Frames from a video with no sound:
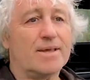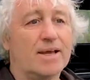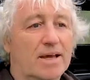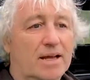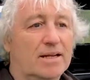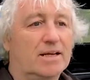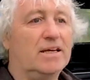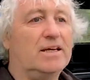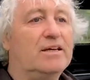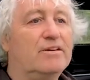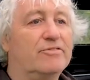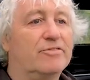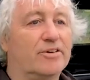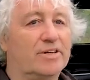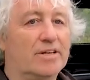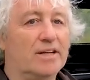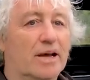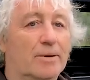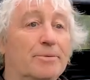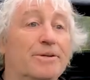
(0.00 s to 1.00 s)
and
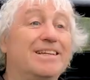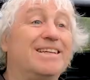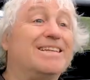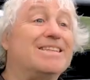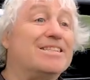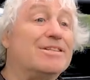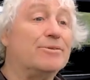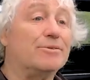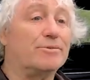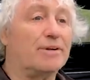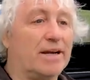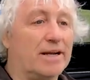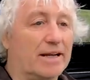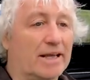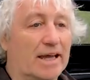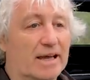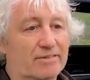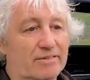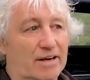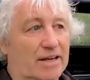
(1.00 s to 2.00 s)
even, I mean, it's not
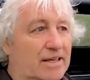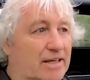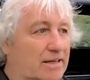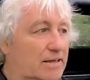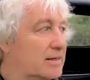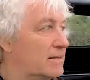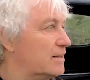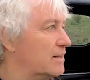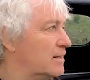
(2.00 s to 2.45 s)
raining heavily,